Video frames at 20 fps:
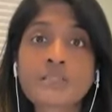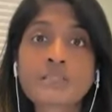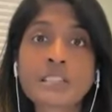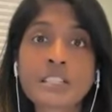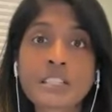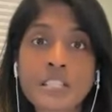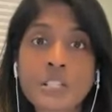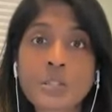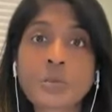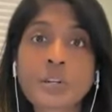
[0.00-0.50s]

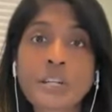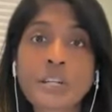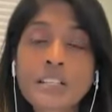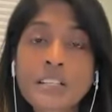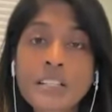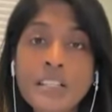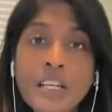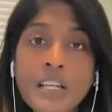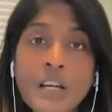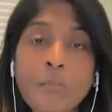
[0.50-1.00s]
really
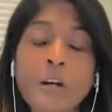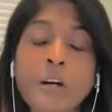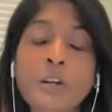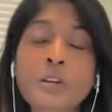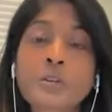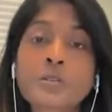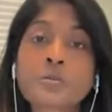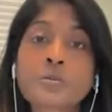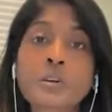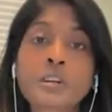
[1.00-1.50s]
quickly
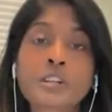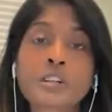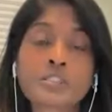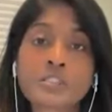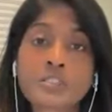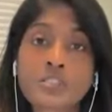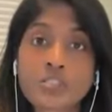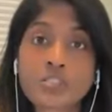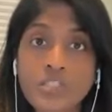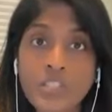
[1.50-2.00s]
about who our
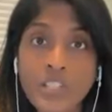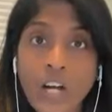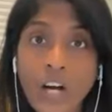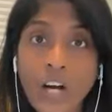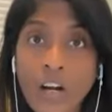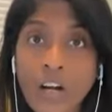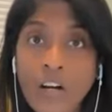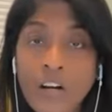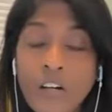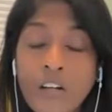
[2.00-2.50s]
children
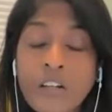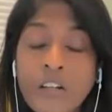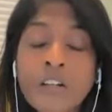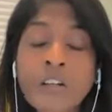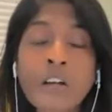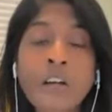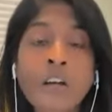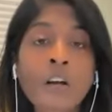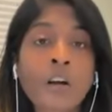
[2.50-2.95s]
are,